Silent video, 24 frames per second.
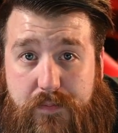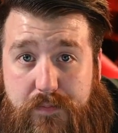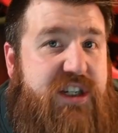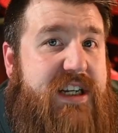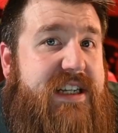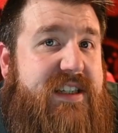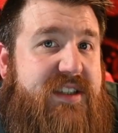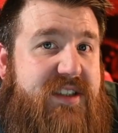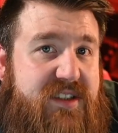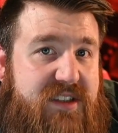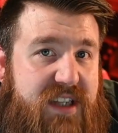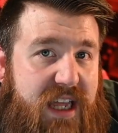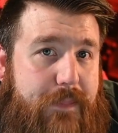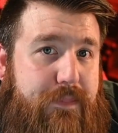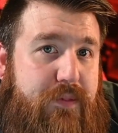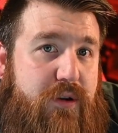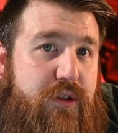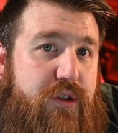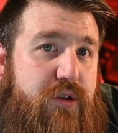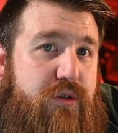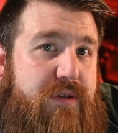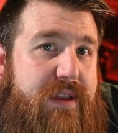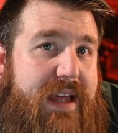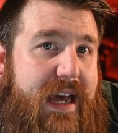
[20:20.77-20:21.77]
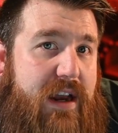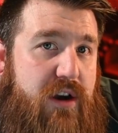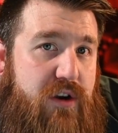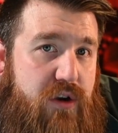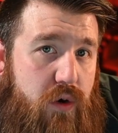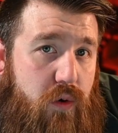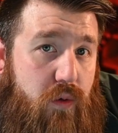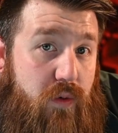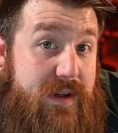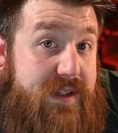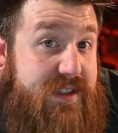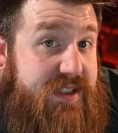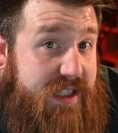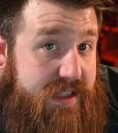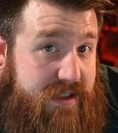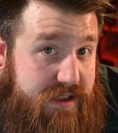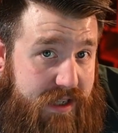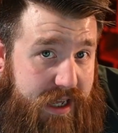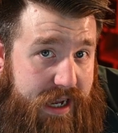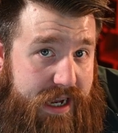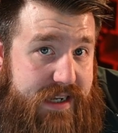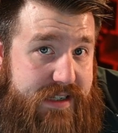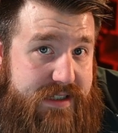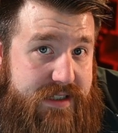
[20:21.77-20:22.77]
She slept through that noise and
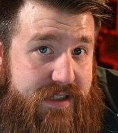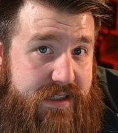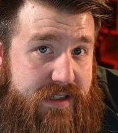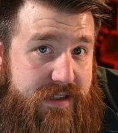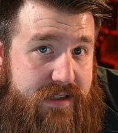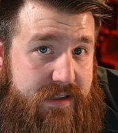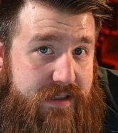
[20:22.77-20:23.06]
light.